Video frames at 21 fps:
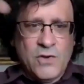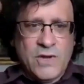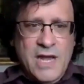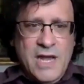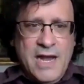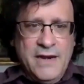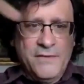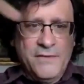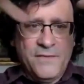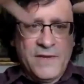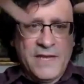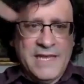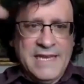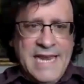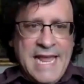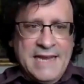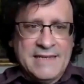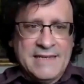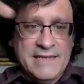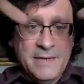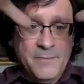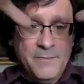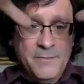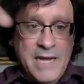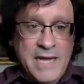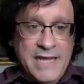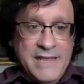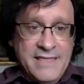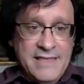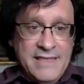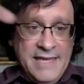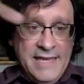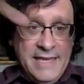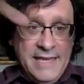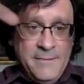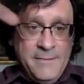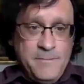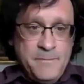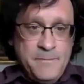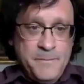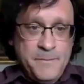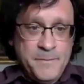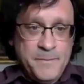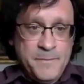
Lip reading: kind of connected by theme.